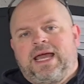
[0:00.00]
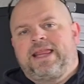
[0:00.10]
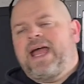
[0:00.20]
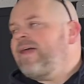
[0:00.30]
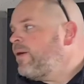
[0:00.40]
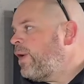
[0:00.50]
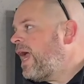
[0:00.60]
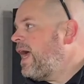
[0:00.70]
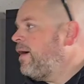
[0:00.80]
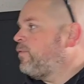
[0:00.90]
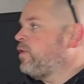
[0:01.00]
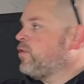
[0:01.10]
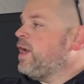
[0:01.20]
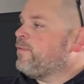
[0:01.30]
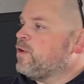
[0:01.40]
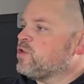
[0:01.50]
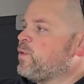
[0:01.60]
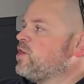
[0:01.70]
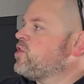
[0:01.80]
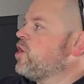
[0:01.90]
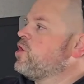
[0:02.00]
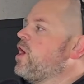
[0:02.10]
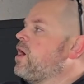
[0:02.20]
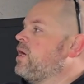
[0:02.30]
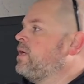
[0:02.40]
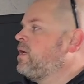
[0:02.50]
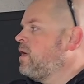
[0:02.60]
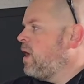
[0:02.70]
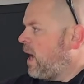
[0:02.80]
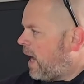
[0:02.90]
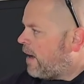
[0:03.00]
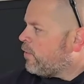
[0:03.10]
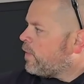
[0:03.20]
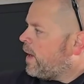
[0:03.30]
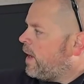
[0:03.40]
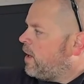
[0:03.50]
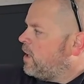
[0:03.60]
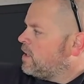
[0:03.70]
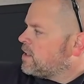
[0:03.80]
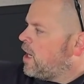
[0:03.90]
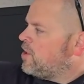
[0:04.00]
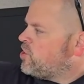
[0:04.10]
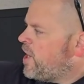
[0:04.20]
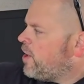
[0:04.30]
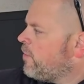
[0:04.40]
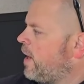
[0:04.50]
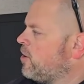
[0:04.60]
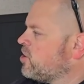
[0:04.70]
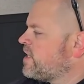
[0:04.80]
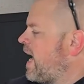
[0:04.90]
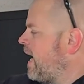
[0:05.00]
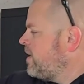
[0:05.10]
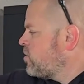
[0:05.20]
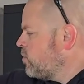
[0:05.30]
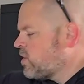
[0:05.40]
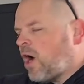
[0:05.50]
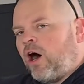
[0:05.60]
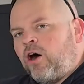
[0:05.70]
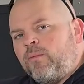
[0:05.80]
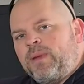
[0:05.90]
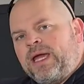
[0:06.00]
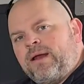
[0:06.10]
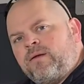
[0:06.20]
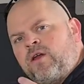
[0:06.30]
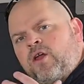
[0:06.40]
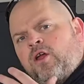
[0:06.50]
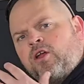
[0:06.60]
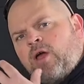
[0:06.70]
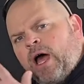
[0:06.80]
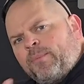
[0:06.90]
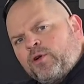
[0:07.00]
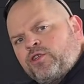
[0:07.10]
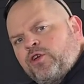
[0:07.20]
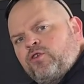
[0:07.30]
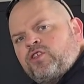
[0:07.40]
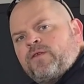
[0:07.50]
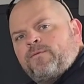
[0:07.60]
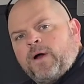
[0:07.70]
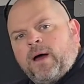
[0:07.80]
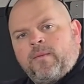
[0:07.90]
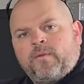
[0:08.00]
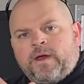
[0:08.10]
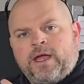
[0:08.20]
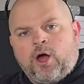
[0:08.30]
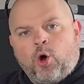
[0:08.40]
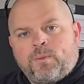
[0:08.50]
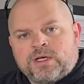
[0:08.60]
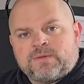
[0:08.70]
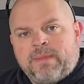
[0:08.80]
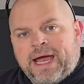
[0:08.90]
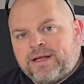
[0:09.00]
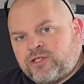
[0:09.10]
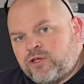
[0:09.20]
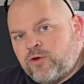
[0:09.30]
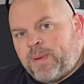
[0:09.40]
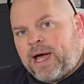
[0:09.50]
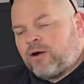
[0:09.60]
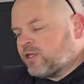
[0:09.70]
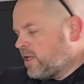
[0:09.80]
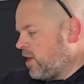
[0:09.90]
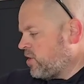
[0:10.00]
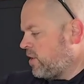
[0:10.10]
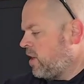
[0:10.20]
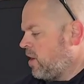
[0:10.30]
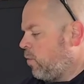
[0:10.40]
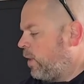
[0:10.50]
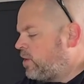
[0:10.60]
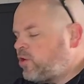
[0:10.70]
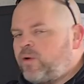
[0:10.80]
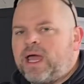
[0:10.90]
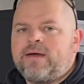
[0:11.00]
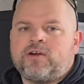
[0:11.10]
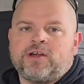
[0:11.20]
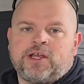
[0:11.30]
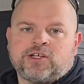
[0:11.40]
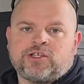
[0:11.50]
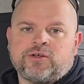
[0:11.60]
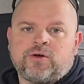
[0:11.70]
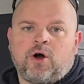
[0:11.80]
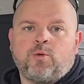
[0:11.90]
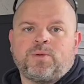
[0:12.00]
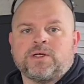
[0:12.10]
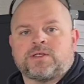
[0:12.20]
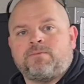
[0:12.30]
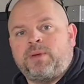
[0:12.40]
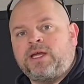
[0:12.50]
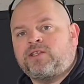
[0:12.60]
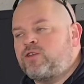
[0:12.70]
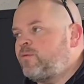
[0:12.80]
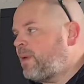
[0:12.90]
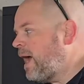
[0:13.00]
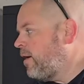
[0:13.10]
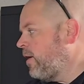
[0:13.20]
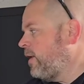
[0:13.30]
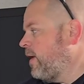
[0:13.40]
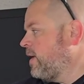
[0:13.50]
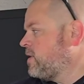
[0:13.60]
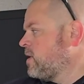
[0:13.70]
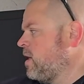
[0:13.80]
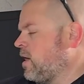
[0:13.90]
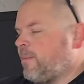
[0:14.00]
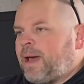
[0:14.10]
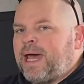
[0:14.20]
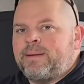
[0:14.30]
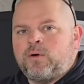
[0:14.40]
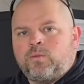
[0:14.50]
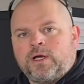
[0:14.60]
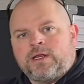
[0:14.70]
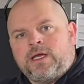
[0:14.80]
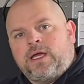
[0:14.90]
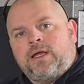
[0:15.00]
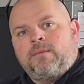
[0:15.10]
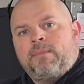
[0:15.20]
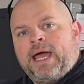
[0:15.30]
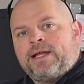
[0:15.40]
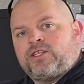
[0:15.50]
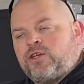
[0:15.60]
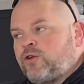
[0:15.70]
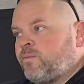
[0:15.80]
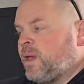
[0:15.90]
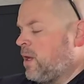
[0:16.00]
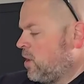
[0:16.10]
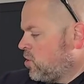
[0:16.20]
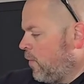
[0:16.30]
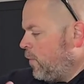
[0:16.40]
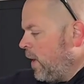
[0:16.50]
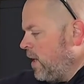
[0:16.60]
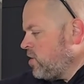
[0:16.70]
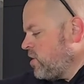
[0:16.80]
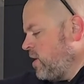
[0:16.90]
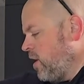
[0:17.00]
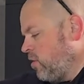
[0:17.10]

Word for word: And now that we have the transfer switch turned on, everything is on generator side, so it's all being uh, produced from the OUPES Mega 2 power station. We do have an additional OUPES B2 battery that's compatible with the Mega 2. So if you're interested